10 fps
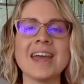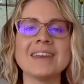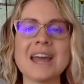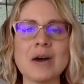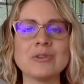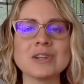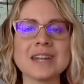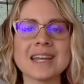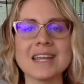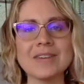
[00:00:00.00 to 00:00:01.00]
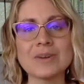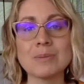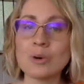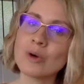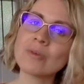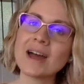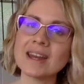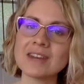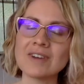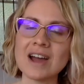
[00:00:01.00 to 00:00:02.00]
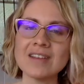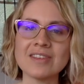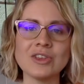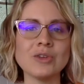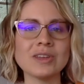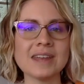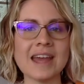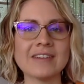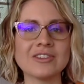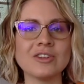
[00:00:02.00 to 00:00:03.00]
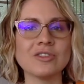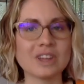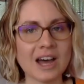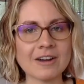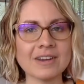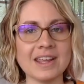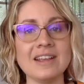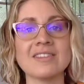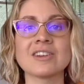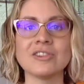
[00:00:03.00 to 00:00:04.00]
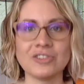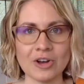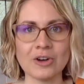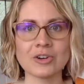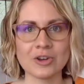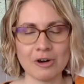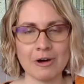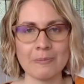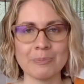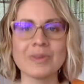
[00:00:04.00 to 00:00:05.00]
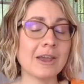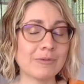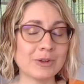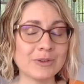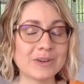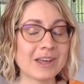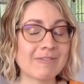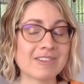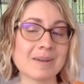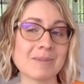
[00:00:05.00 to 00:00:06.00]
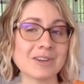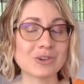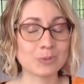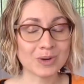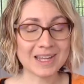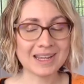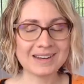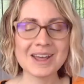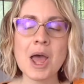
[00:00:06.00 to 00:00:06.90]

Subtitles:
Now, if you'd like even more writing advice, you can head to taraeast.com. If you're looking for something to read,